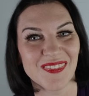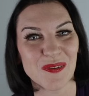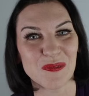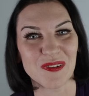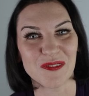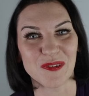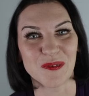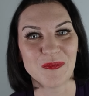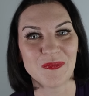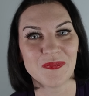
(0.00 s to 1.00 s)
Wonderful.
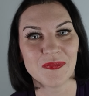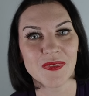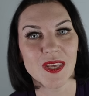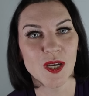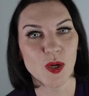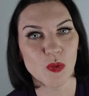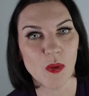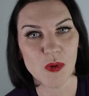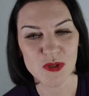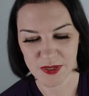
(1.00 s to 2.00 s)
One more
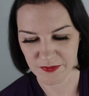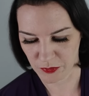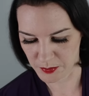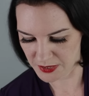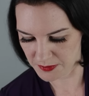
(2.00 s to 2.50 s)
time for me.